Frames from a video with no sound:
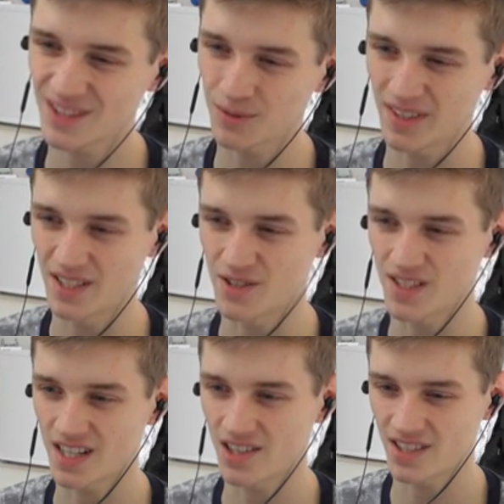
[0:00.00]
not really
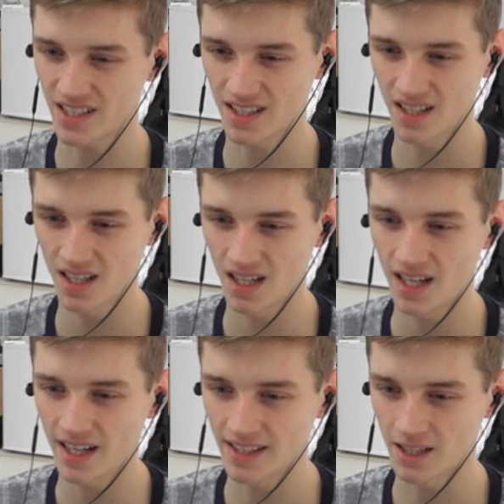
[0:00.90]
interesting, are they?
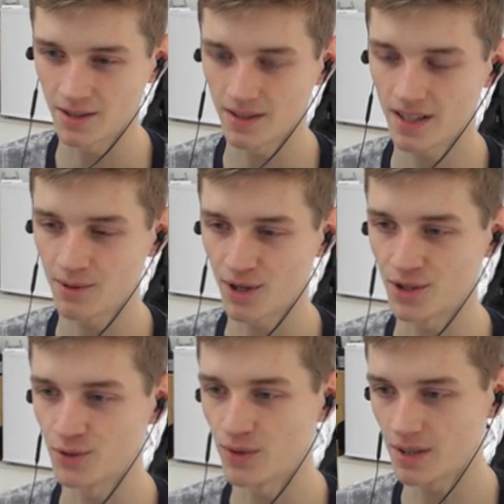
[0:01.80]
And then we're
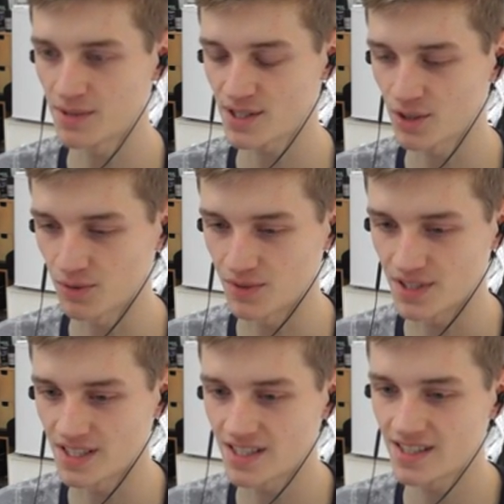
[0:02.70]
gonna do one episode
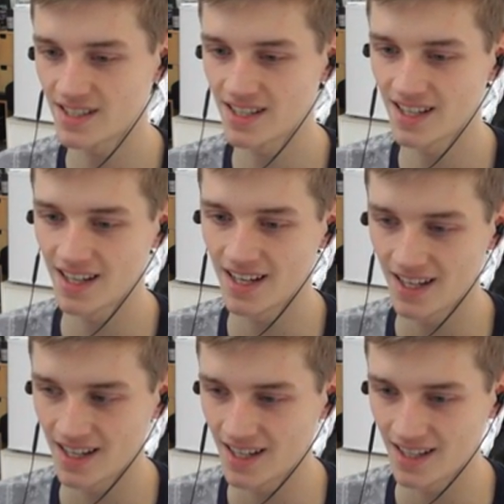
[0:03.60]
with just
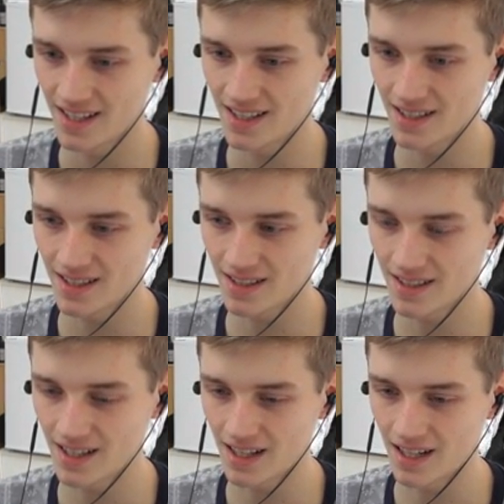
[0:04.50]

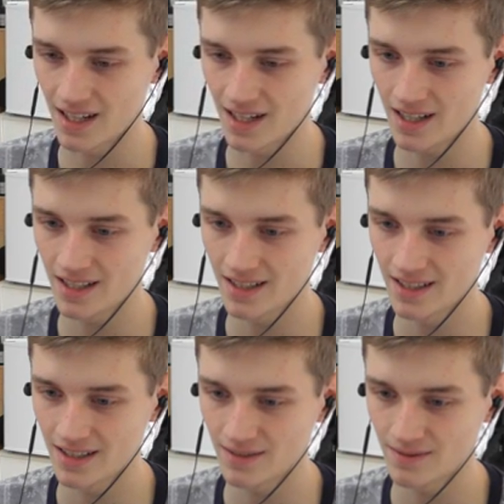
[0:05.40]
uh,
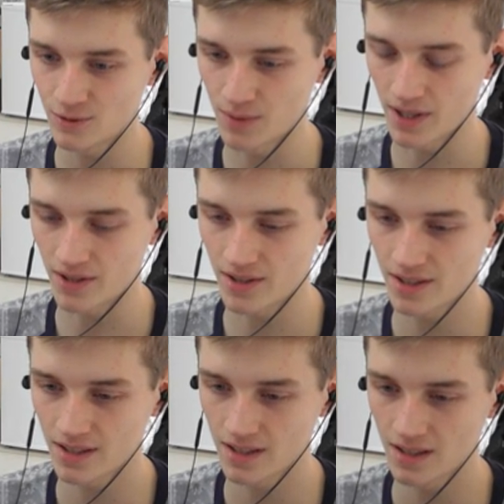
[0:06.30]
Ruber.
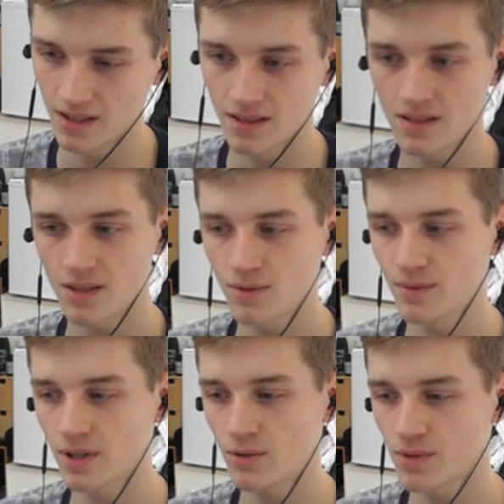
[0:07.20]
Is that
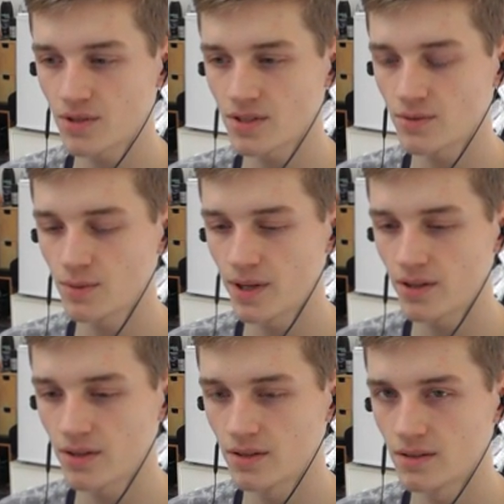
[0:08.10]
Ruber? How pronounce it?
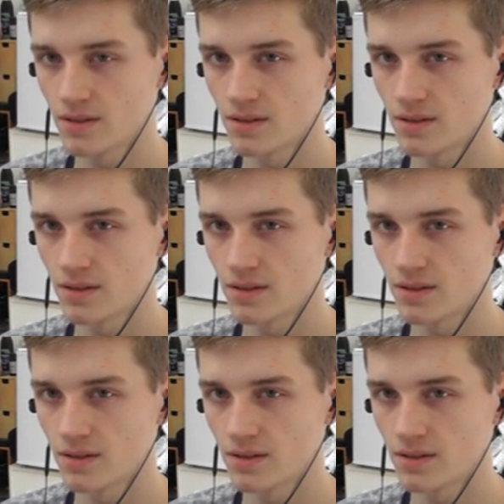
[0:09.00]
Ruber?